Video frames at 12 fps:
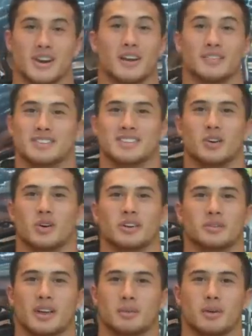We still haven't seen the
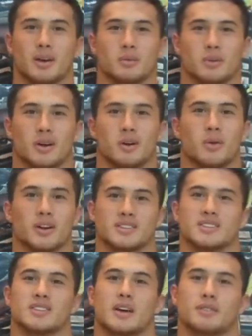Oregon tape yet. We're going to watch
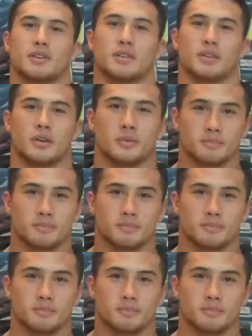it this afternoon.